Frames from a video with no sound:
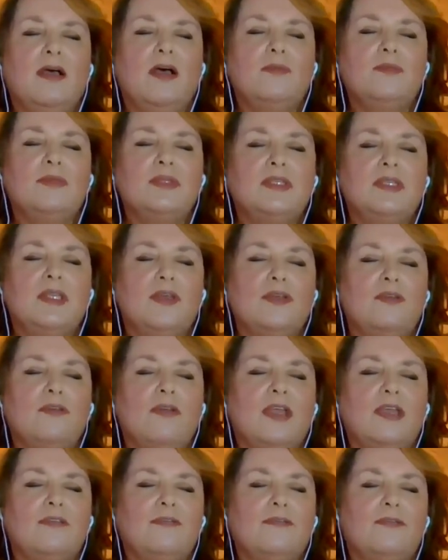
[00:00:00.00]
I'm so
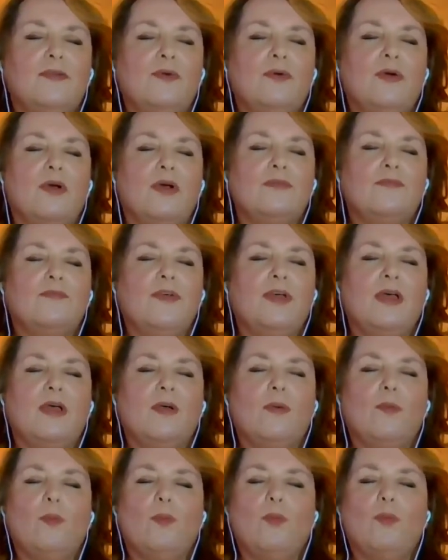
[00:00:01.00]
grateful for
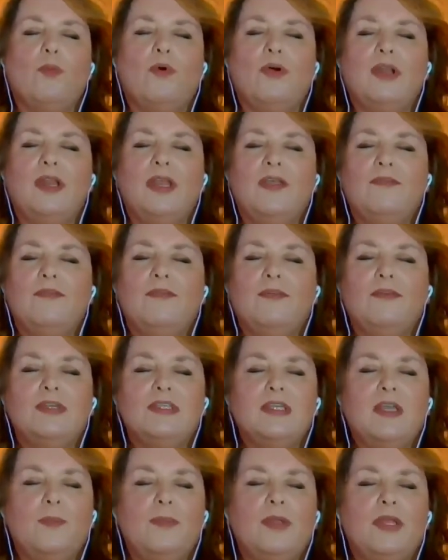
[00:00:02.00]
whatever
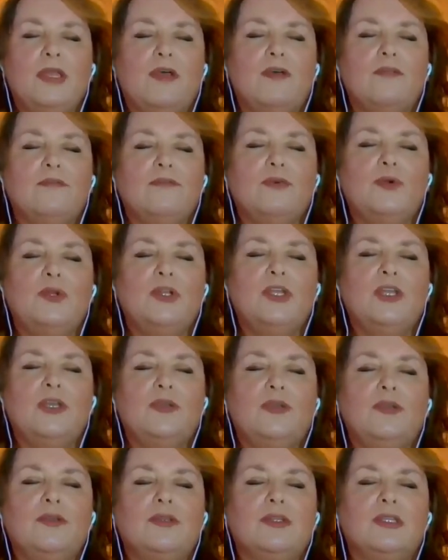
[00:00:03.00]
is coming up for
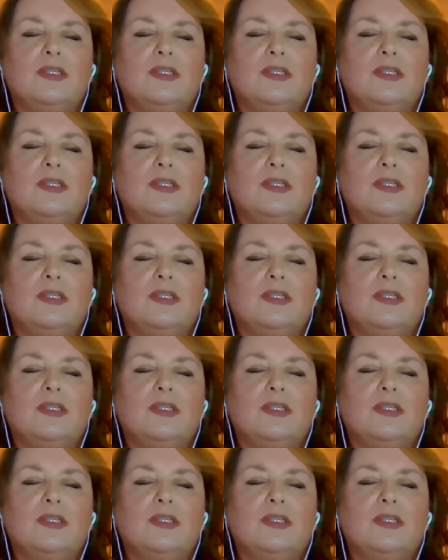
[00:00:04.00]
you.